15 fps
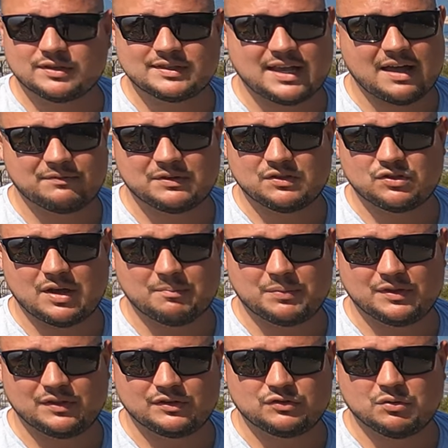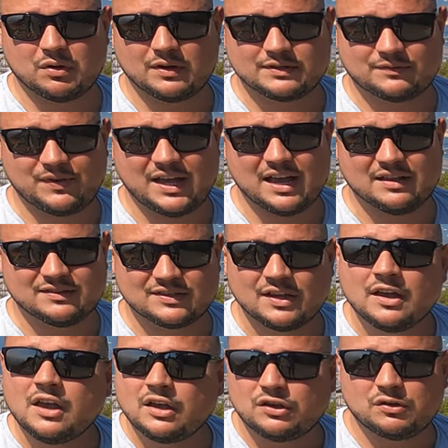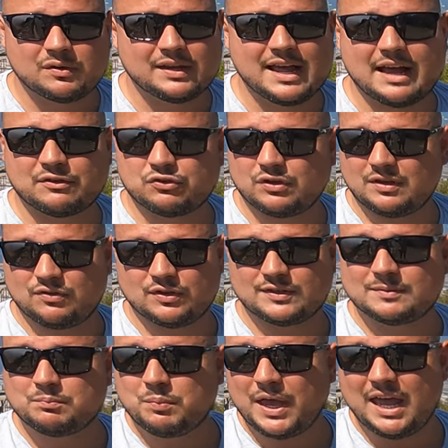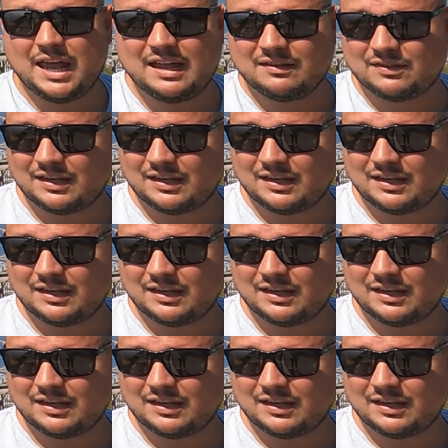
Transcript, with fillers: just have to jump in the tourist vans. You can actually just pay